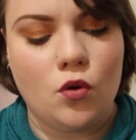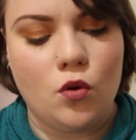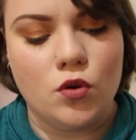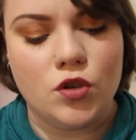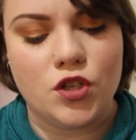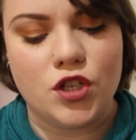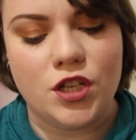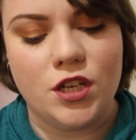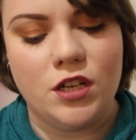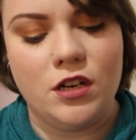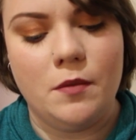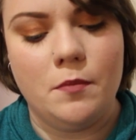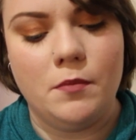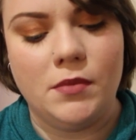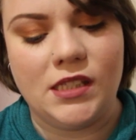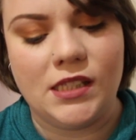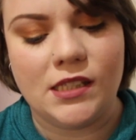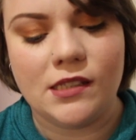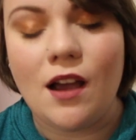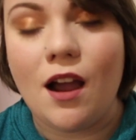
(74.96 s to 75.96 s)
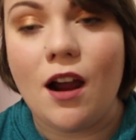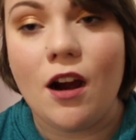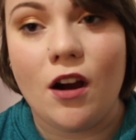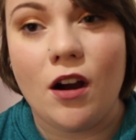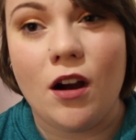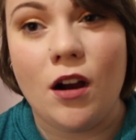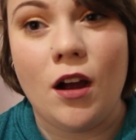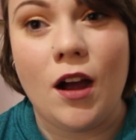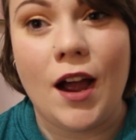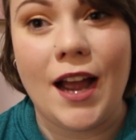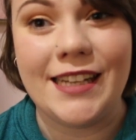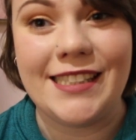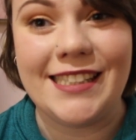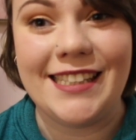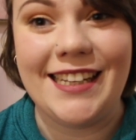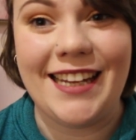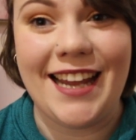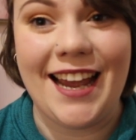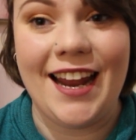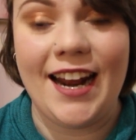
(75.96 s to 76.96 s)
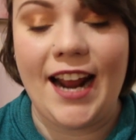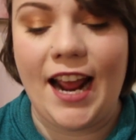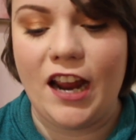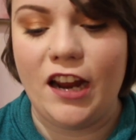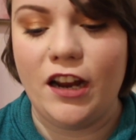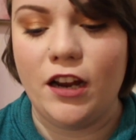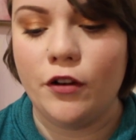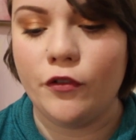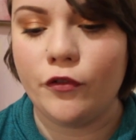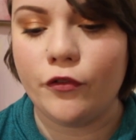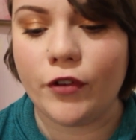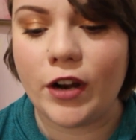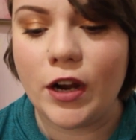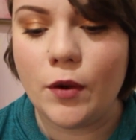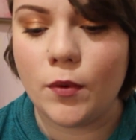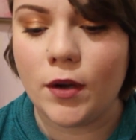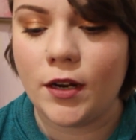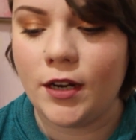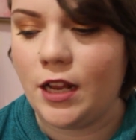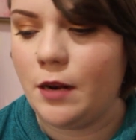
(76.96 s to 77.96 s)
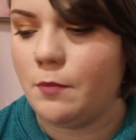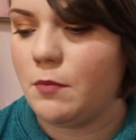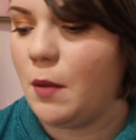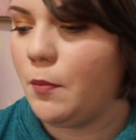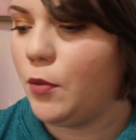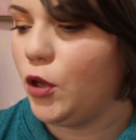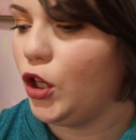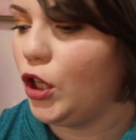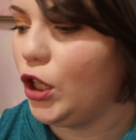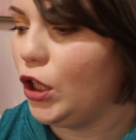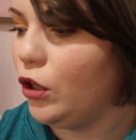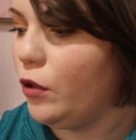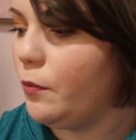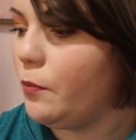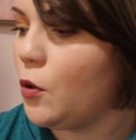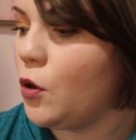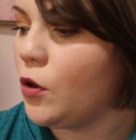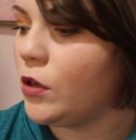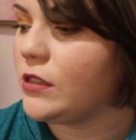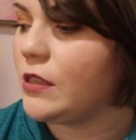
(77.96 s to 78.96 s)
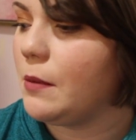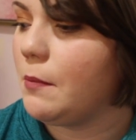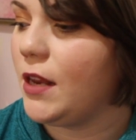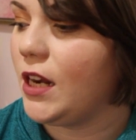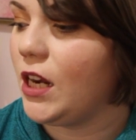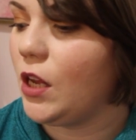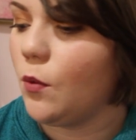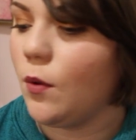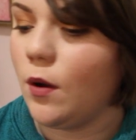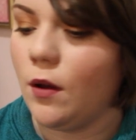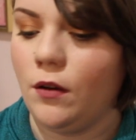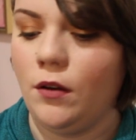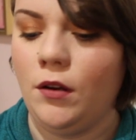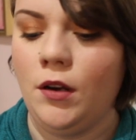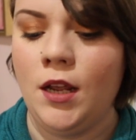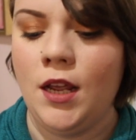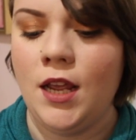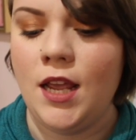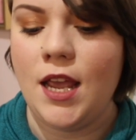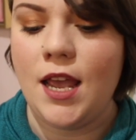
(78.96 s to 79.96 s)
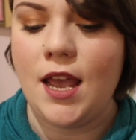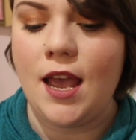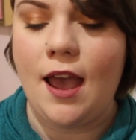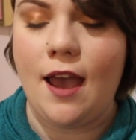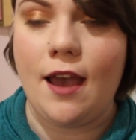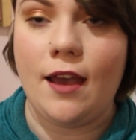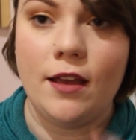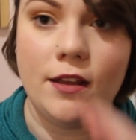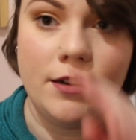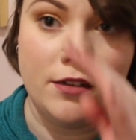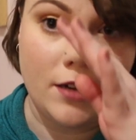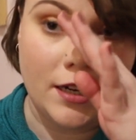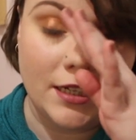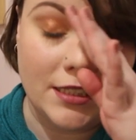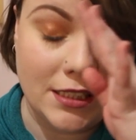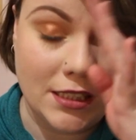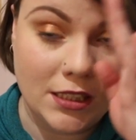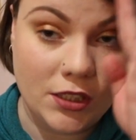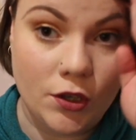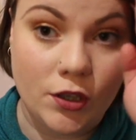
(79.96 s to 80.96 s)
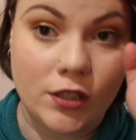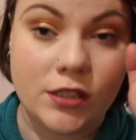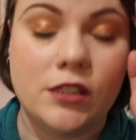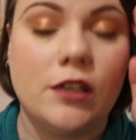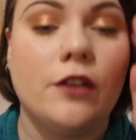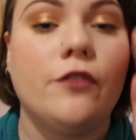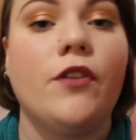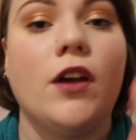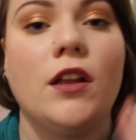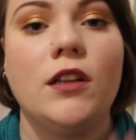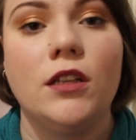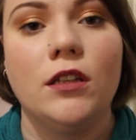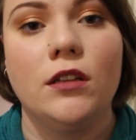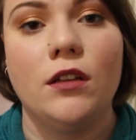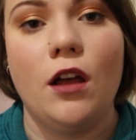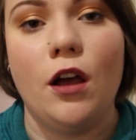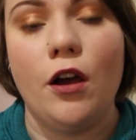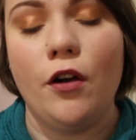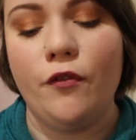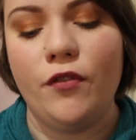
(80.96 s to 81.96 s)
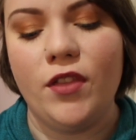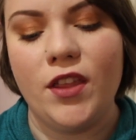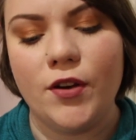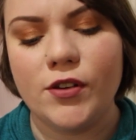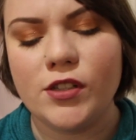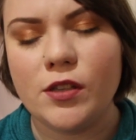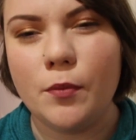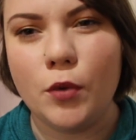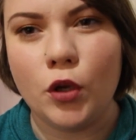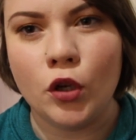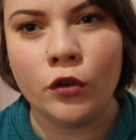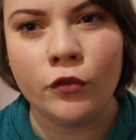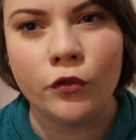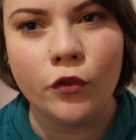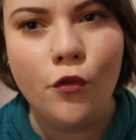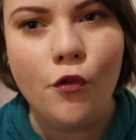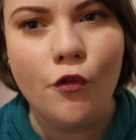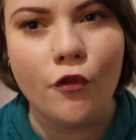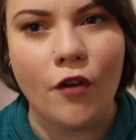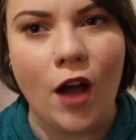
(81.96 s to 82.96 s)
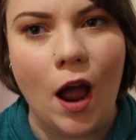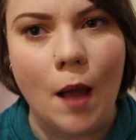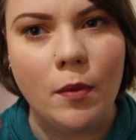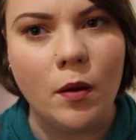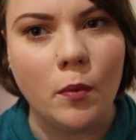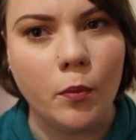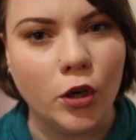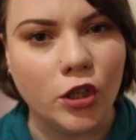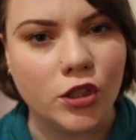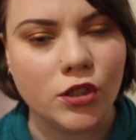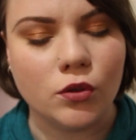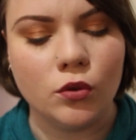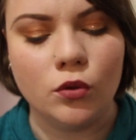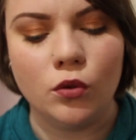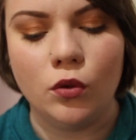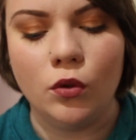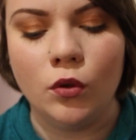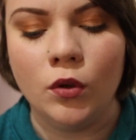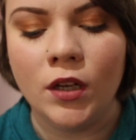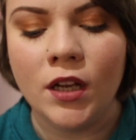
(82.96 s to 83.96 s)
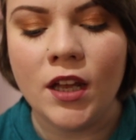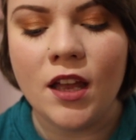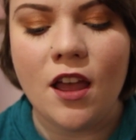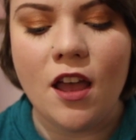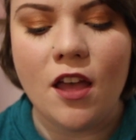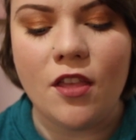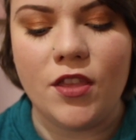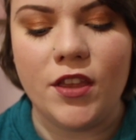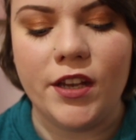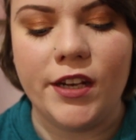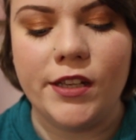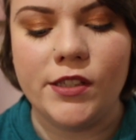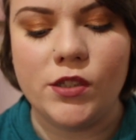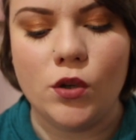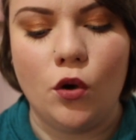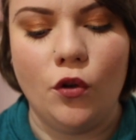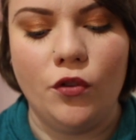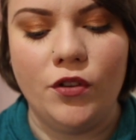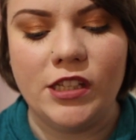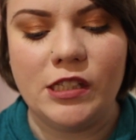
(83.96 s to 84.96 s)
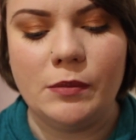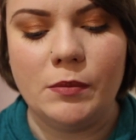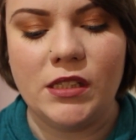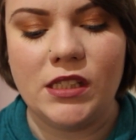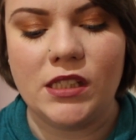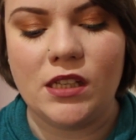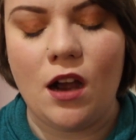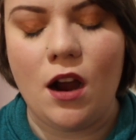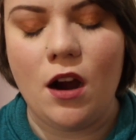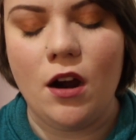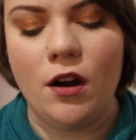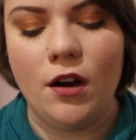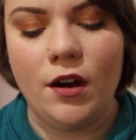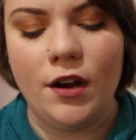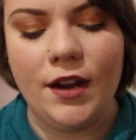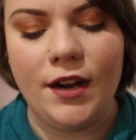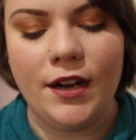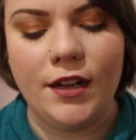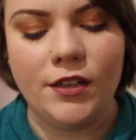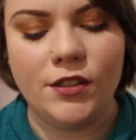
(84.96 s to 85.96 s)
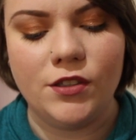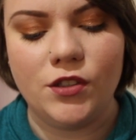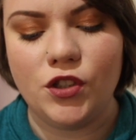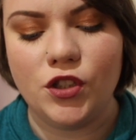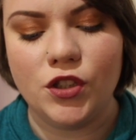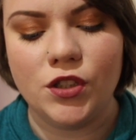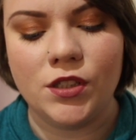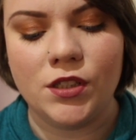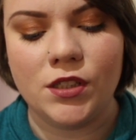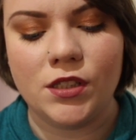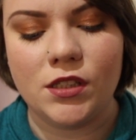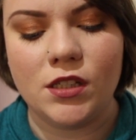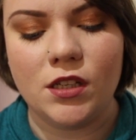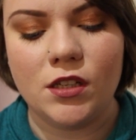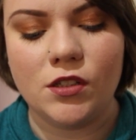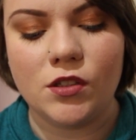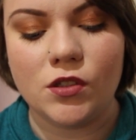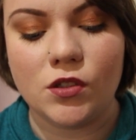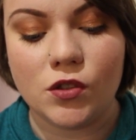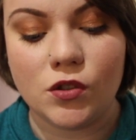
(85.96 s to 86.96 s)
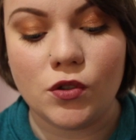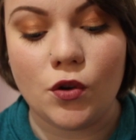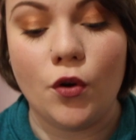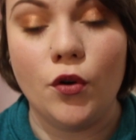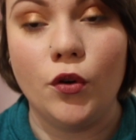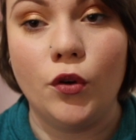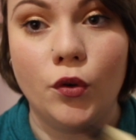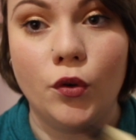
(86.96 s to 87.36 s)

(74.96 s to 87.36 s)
Caution Mascara. I did get a free one in my beauty lip box, a mini one, and I seriously fell in love. There is a beautiful fibre bristle that is on this mascara and it is just so